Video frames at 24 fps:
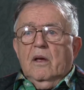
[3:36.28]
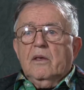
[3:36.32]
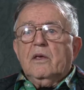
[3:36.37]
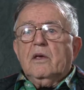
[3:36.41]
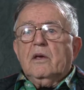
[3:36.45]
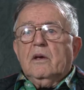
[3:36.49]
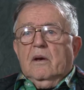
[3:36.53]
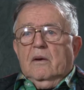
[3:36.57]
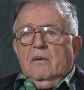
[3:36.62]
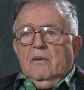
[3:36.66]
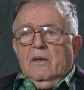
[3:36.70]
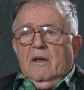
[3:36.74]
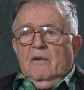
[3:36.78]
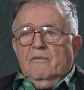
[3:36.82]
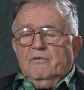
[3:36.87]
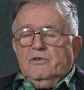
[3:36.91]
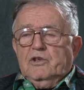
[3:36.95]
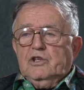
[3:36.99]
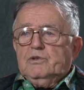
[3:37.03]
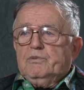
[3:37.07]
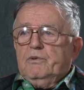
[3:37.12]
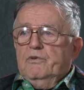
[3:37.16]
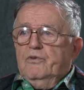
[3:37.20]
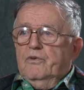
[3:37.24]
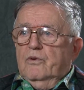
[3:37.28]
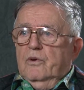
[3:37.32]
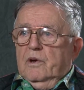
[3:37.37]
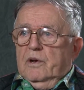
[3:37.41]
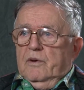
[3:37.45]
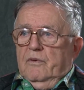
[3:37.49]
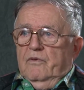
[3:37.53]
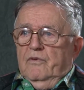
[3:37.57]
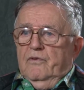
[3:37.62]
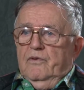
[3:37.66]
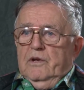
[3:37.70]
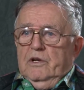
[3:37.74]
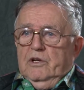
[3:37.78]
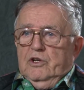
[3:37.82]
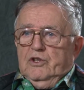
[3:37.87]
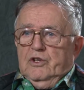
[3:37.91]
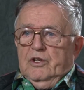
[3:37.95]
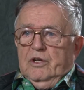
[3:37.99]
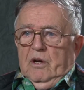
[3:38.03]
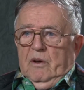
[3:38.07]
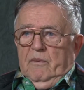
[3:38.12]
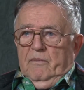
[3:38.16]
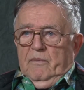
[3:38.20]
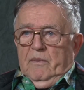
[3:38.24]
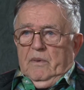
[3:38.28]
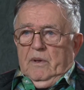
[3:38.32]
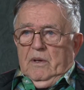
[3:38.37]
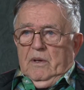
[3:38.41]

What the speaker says: Yeah, just before I finished up.